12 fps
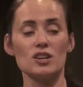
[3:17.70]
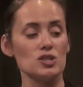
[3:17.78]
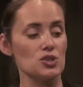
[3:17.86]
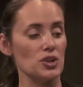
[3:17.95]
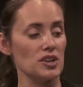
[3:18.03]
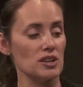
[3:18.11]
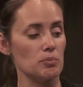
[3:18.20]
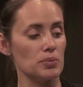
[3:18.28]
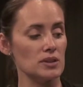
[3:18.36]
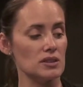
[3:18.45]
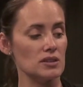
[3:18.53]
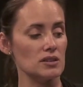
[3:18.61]
So you're going to
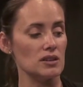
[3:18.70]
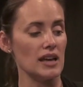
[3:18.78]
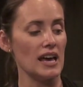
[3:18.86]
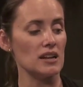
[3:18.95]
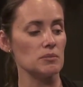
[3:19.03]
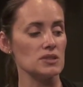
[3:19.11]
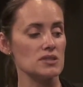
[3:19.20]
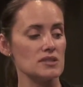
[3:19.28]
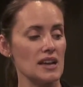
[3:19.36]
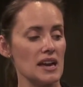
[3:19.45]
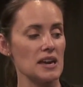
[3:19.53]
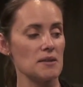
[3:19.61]
put the animal's
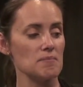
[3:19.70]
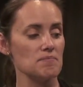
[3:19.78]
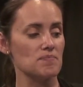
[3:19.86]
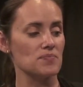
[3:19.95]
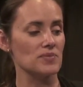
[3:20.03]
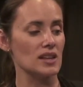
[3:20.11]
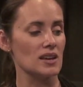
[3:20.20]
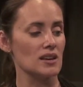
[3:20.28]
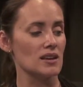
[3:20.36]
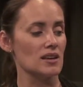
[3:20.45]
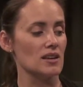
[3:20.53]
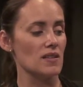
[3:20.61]
name,
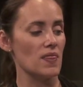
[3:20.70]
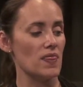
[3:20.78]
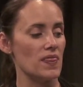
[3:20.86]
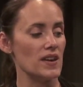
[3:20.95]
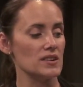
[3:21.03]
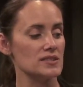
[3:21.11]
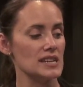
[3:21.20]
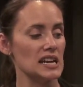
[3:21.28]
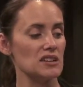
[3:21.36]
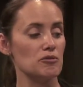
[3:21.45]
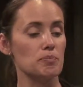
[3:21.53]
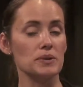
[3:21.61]
their date
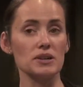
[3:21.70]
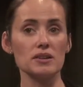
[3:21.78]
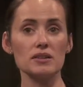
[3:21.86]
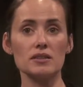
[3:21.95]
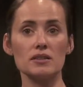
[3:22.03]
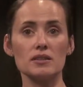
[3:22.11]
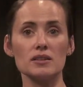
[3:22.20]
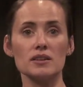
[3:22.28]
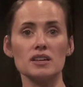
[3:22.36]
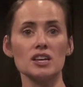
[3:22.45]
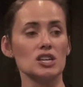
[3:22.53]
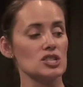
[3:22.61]
of birth.
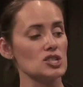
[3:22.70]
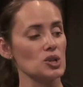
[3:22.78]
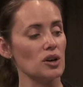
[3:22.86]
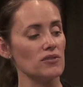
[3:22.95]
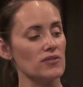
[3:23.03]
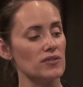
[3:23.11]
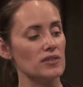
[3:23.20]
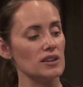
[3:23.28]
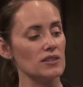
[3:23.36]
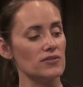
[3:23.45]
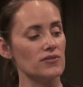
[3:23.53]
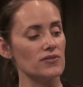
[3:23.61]
So
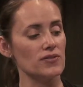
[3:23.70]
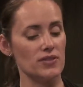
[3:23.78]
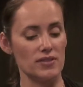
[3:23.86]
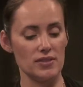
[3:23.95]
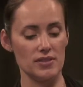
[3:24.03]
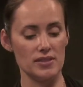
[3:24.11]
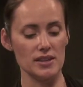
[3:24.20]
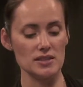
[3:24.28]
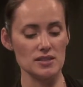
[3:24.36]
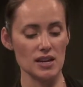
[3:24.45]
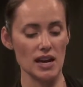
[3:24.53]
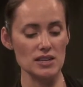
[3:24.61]
if
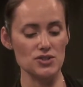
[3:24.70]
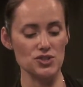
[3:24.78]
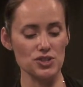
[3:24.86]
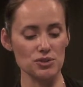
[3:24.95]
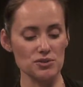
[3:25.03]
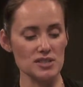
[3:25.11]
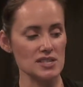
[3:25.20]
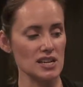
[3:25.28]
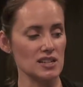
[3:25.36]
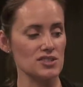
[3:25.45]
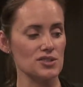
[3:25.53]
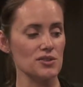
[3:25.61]
this guy's June
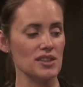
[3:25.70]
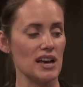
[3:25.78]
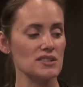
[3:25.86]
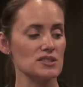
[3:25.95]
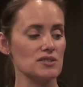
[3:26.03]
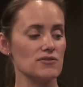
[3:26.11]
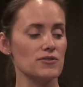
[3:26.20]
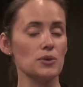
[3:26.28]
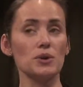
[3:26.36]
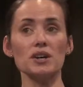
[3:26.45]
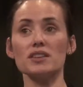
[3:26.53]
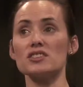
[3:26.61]
6,
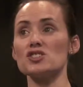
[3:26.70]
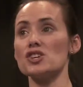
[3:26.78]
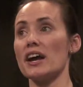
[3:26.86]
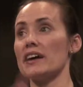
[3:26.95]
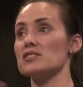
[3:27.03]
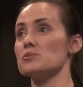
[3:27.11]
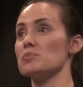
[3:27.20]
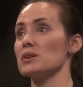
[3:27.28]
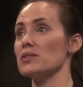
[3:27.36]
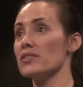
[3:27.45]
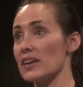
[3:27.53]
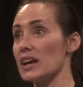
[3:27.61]
2004, and the child's
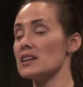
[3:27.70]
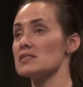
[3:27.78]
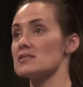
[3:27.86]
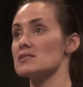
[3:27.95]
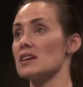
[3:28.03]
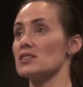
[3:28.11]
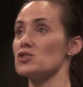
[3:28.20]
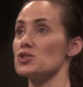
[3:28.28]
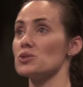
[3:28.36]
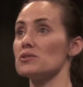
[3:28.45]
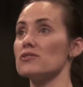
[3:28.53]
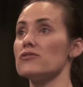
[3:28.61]
birth date is like
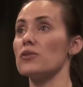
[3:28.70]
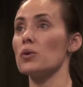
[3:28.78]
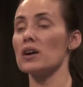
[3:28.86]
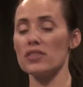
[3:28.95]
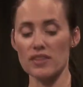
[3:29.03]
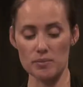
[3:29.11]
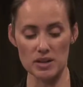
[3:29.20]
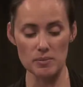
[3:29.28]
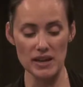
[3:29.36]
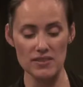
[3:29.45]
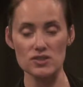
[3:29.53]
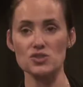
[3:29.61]
June 4th, I'm going to
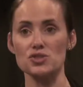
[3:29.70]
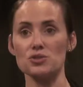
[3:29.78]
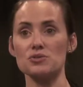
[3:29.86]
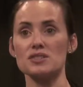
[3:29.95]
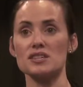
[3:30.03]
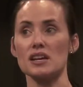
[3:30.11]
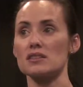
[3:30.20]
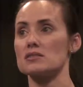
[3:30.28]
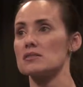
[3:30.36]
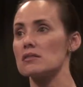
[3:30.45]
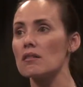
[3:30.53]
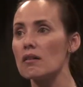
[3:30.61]
make this June 6th.